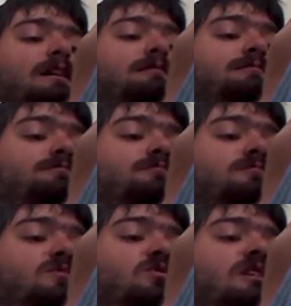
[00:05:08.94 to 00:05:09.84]

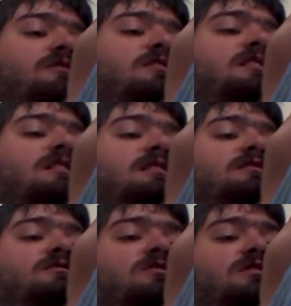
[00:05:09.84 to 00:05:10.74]
With every glide,
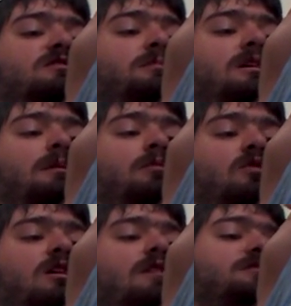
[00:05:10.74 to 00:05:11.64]
Flusha became
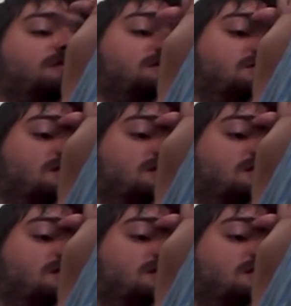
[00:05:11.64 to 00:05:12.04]
more confident.